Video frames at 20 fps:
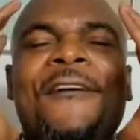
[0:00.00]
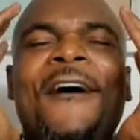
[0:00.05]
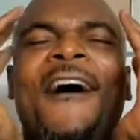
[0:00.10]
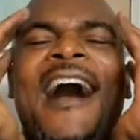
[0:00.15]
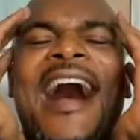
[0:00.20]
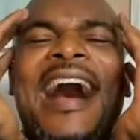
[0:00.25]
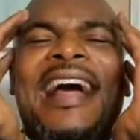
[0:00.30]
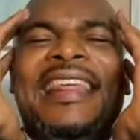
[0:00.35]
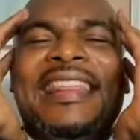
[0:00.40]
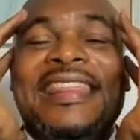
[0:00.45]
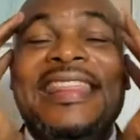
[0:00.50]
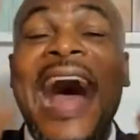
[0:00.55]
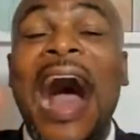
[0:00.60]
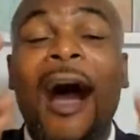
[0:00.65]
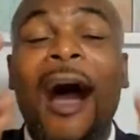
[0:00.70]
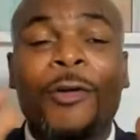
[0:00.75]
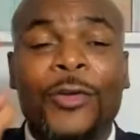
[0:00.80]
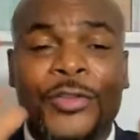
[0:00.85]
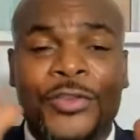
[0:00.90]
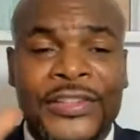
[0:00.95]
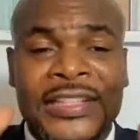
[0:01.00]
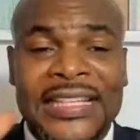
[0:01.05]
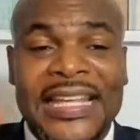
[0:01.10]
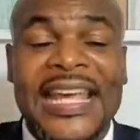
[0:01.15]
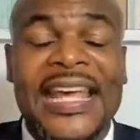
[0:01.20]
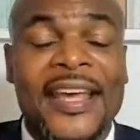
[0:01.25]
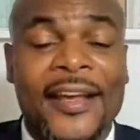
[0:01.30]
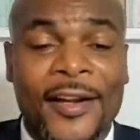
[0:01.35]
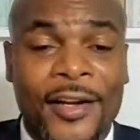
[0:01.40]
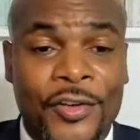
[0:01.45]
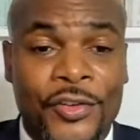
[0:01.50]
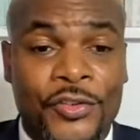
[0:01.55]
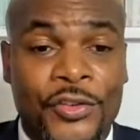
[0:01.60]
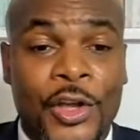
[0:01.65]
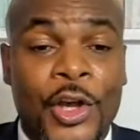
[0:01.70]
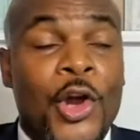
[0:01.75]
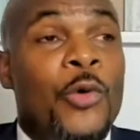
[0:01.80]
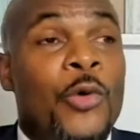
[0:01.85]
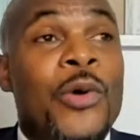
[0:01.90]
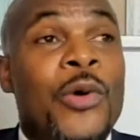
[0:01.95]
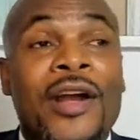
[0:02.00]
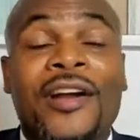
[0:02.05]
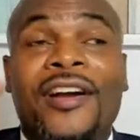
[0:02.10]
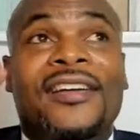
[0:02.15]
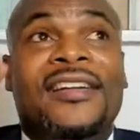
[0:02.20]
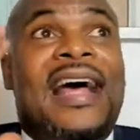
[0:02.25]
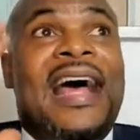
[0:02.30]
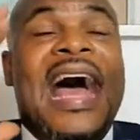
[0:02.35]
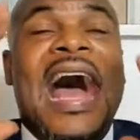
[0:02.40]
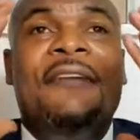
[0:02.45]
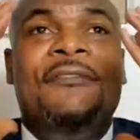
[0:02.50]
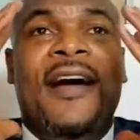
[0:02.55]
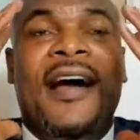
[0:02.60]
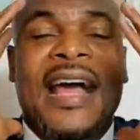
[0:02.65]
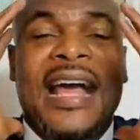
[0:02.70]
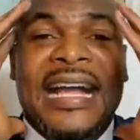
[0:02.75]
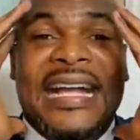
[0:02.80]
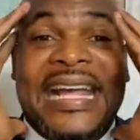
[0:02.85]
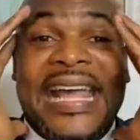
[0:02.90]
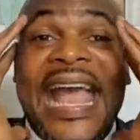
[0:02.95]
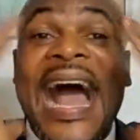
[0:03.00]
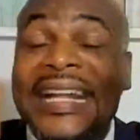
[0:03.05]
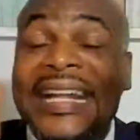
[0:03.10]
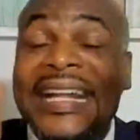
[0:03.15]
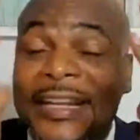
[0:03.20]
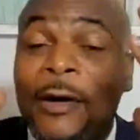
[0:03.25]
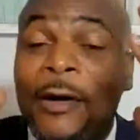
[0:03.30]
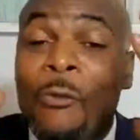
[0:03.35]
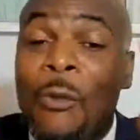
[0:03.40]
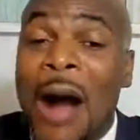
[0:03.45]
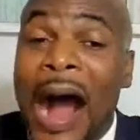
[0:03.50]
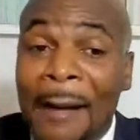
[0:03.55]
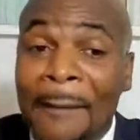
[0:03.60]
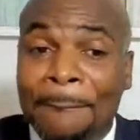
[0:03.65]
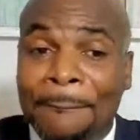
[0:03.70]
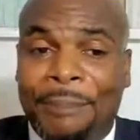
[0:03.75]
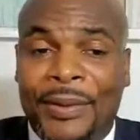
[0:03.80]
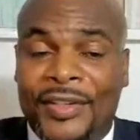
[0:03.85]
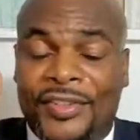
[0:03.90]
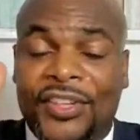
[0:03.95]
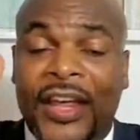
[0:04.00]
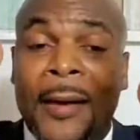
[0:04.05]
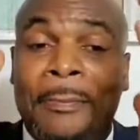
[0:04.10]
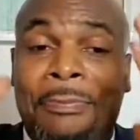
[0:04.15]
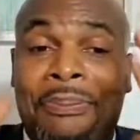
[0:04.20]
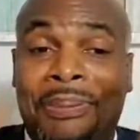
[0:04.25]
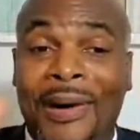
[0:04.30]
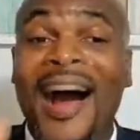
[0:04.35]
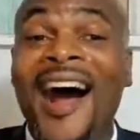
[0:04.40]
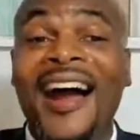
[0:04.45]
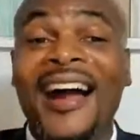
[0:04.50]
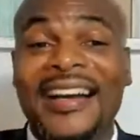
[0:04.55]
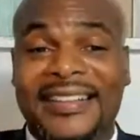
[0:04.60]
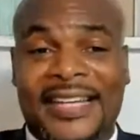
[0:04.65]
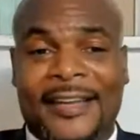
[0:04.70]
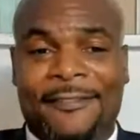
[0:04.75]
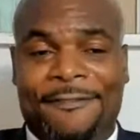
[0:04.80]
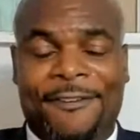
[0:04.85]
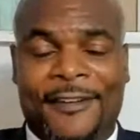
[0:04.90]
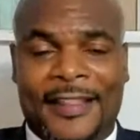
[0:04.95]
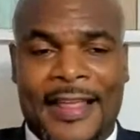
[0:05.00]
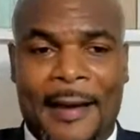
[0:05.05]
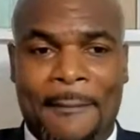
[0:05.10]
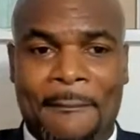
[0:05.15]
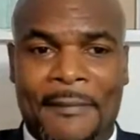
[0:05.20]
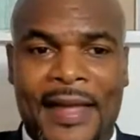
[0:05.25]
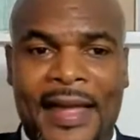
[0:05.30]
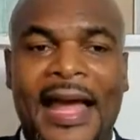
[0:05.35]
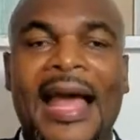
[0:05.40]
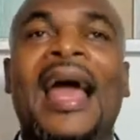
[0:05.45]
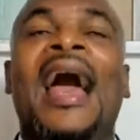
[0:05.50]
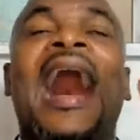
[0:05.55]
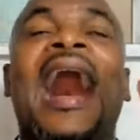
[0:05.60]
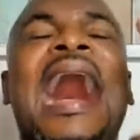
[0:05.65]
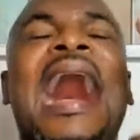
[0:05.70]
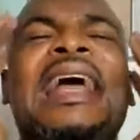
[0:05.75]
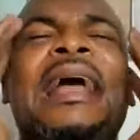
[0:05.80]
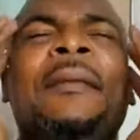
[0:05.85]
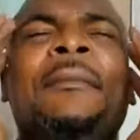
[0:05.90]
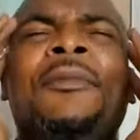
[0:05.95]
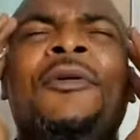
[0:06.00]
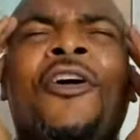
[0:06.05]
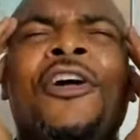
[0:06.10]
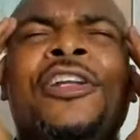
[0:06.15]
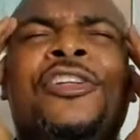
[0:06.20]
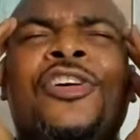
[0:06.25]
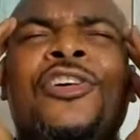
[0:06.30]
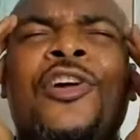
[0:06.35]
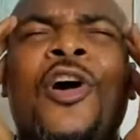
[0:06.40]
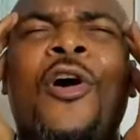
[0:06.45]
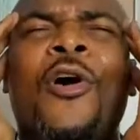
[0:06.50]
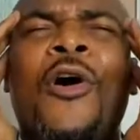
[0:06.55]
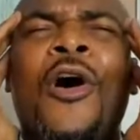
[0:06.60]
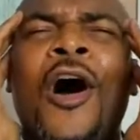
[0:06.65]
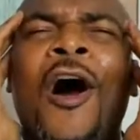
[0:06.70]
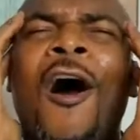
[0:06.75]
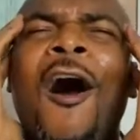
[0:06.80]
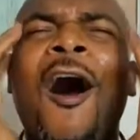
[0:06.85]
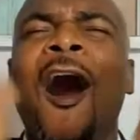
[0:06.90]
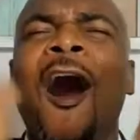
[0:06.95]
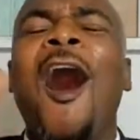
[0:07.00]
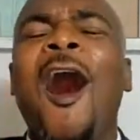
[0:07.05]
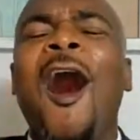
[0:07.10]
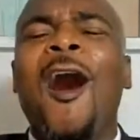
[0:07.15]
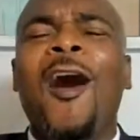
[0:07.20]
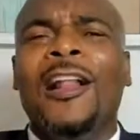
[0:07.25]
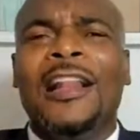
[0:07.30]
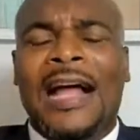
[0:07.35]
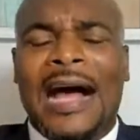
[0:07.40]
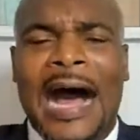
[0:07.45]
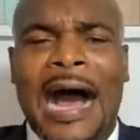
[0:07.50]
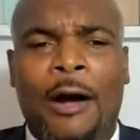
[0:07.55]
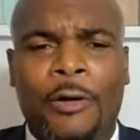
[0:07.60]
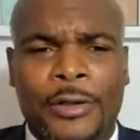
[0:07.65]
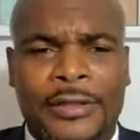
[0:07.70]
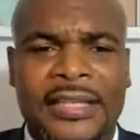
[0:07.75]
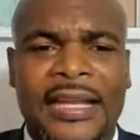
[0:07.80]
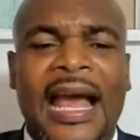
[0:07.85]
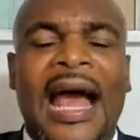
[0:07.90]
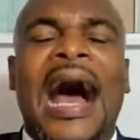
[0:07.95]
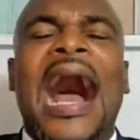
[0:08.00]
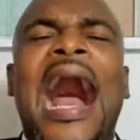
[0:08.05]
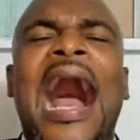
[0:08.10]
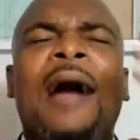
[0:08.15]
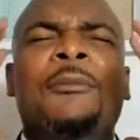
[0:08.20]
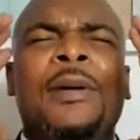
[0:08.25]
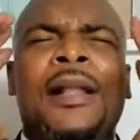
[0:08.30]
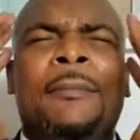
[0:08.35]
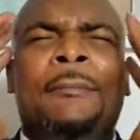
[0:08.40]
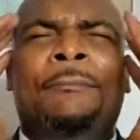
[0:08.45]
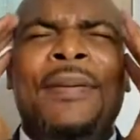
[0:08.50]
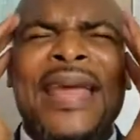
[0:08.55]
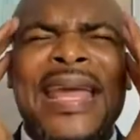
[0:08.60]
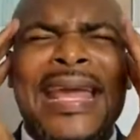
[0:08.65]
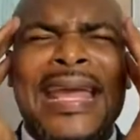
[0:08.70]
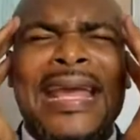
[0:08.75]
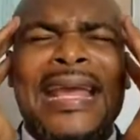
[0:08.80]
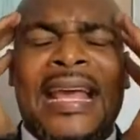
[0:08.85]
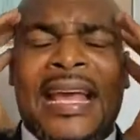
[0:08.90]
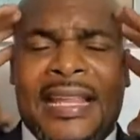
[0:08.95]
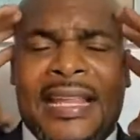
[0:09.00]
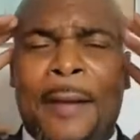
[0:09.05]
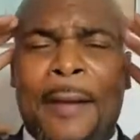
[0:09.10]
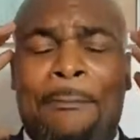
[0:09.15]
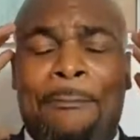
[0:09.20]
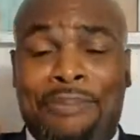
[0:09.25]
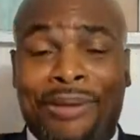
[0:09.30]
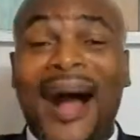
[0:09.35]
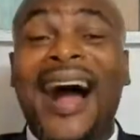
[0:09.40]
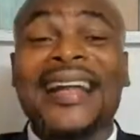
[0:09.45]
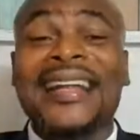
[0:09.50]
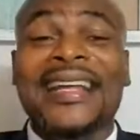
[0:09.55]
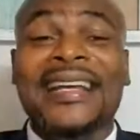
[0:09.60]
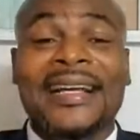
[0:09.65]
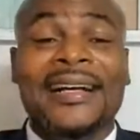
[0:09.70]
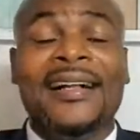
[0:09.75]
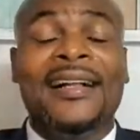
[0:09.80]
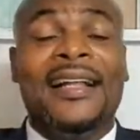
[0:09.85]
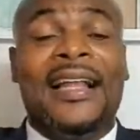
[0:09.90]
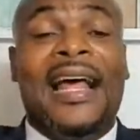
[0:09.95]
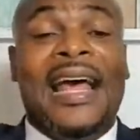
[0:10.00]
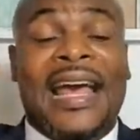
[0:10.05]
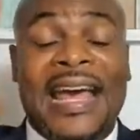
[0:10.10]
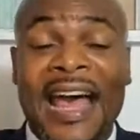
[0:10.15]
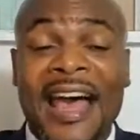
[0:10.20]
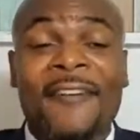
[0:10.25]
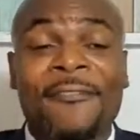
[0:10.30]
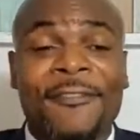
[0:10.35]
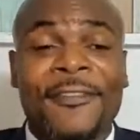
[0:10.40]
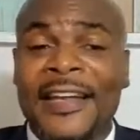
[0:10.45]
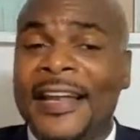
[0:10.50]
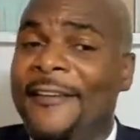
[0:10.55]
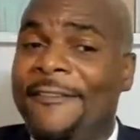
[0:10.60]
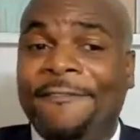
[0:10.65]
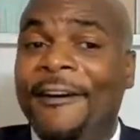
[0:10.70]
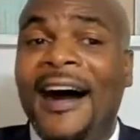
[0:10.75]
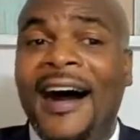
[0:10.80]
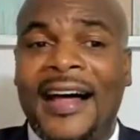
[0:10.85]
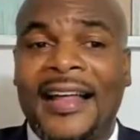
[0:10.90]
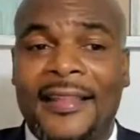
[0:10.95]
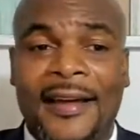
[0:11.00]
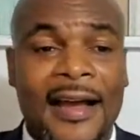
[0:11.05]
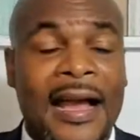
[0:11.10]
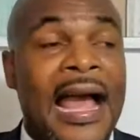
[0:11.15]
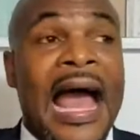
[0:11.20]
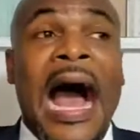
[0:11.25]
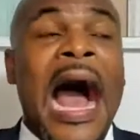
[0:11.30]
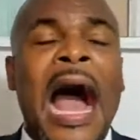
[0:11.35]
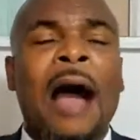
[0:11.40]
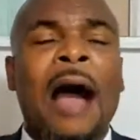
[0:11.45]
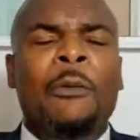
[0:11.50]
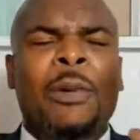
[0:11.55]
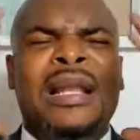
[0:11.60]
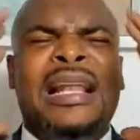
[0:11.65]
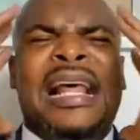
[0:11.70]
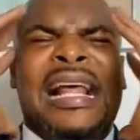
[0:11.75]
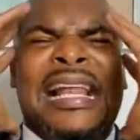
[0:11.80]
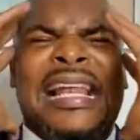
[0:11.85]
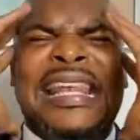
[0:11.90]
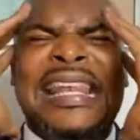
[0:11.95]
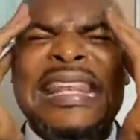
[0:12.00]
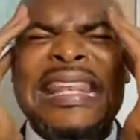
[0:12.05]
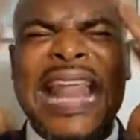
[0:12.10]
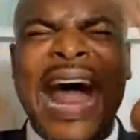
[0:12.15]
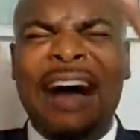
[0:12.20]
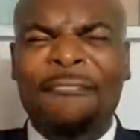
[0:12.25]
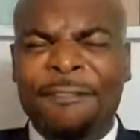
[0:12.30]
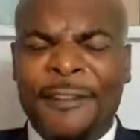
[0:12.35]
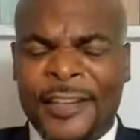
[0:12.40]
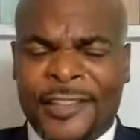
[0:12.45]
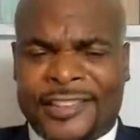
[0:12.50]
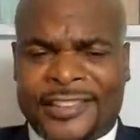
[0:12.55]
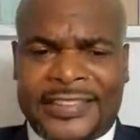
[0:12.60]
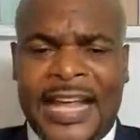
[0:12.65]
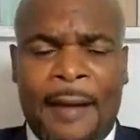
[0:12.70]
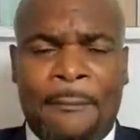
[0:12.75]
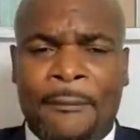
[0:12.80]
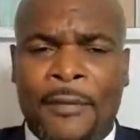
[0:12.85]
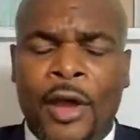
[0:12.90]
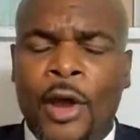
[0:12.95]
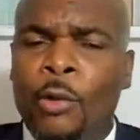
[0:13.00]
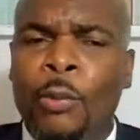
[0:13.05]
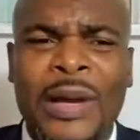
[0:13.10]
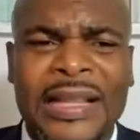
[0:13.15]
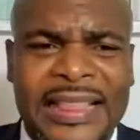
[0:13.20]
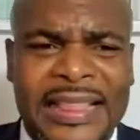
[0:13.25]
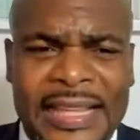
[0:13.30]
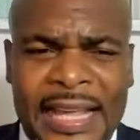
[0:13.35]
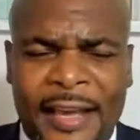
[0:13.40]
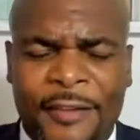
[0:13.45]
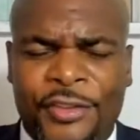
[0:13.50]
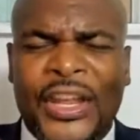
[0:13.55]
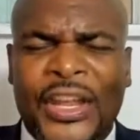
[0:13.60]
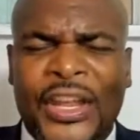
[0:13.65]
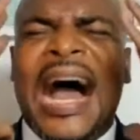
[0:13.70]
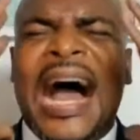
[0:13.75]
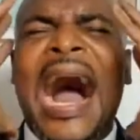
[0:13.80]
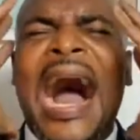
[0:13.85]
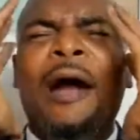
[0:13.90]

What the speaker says: For 1,000 years, we're going to have a catawampus party for them. I am going to go all out. I will be the prodigal heavenly father. I will lavish them with gifts.